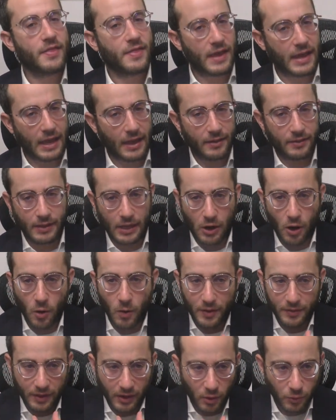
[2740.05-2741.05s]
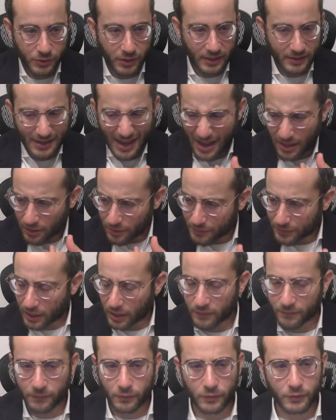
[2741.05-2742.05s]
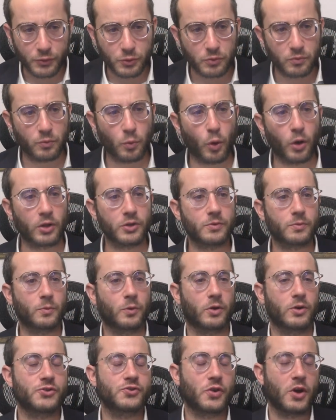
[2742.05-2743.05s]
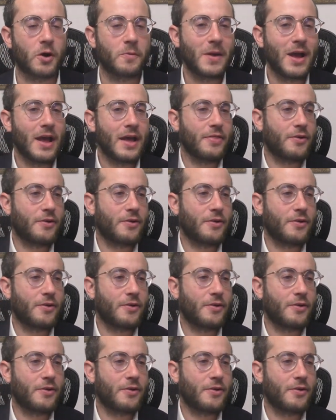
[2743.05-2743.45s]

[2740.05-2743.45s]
They get they go and they go to the tailor and they get a full new wardrobe.